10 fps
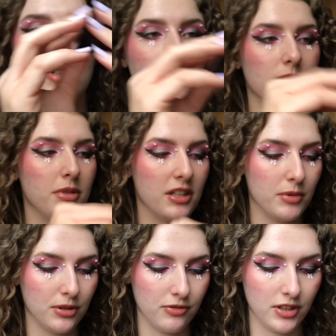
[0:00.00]
gonna be able
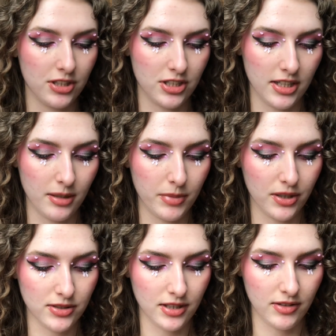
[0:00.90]
to finish it up
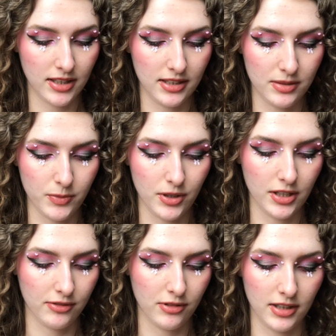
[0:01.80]
because I've had this
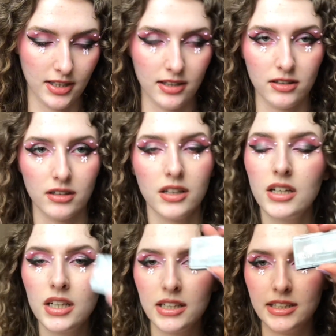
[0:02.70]
product for like a
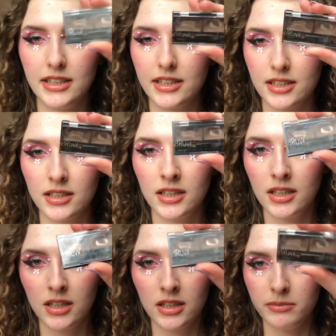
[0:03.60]
year,
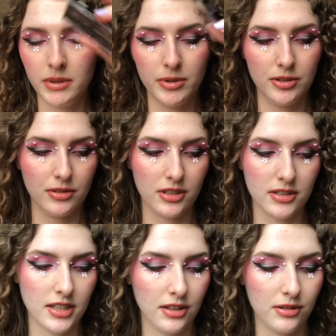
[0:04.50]
maybe 2
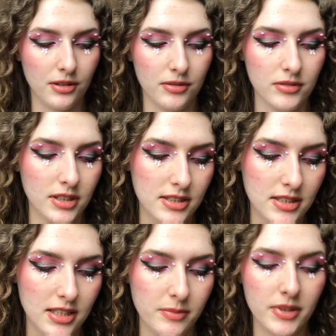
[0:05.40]
years, I don't know. It's
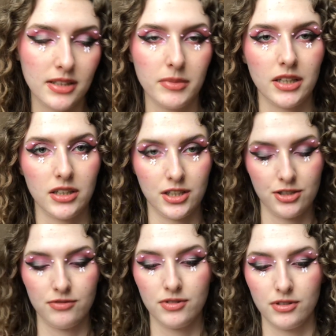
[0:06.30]
been in my
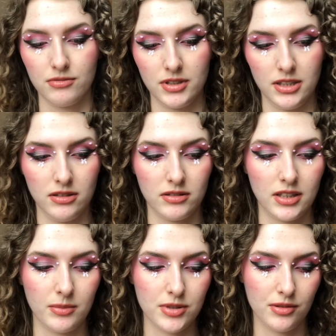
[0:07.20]
collection for a really long
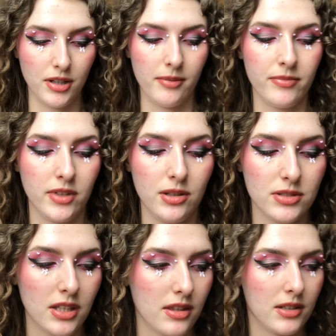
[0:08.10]
time. So yeah, used
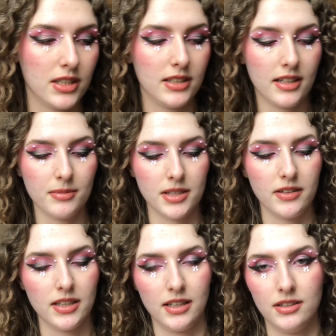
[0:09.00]
it 13 times. I
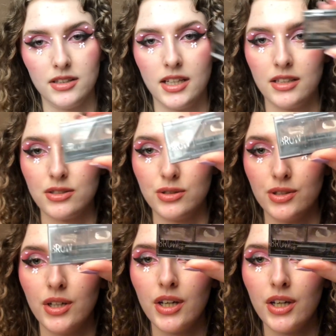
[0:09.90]
had other things to